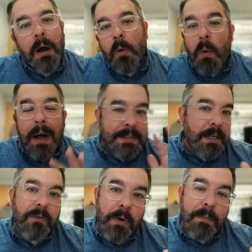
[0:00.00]
or what
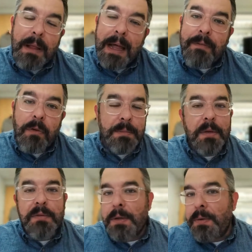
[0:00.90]
software platform you
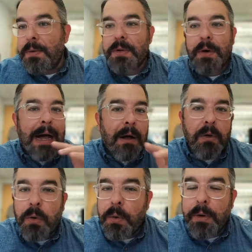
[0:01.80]
use, or how
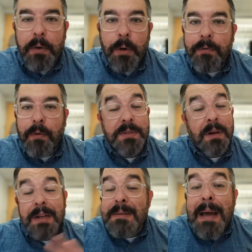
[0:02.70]
cool your uniforms are.
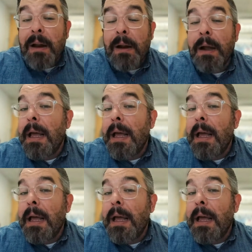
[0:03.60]
It doesn't matter.